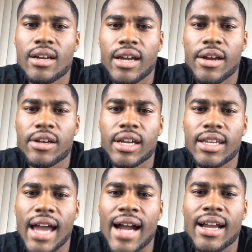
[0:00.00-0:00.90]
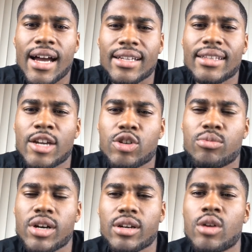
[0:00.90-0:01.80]
Eric Kelly, I got it. Thank you,
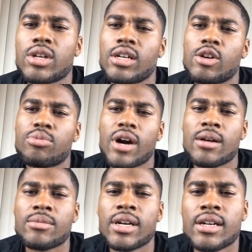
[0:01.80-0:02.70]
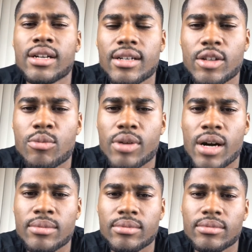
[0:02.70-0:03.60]
brother. Oh, yeah, no problem, man. No
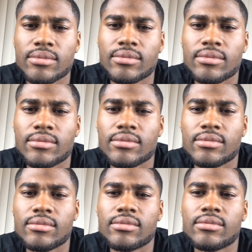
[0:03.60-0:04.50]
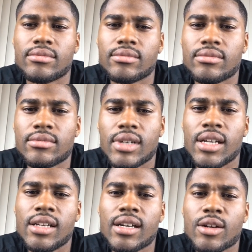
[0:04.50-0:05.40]
problem.
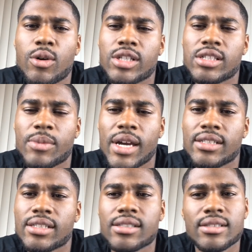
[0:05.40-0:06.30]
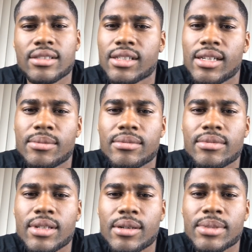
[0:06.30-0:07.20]
Any other questions, man? Just keep,
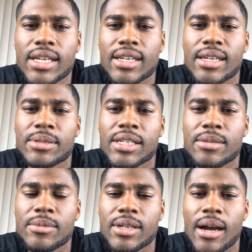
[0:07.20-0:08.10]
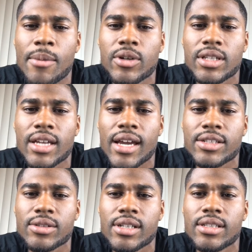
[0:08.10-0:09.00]
you know what I'm saying? Keep sending me. I'm willing to
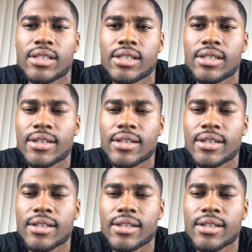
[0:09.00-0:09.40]
answer anything.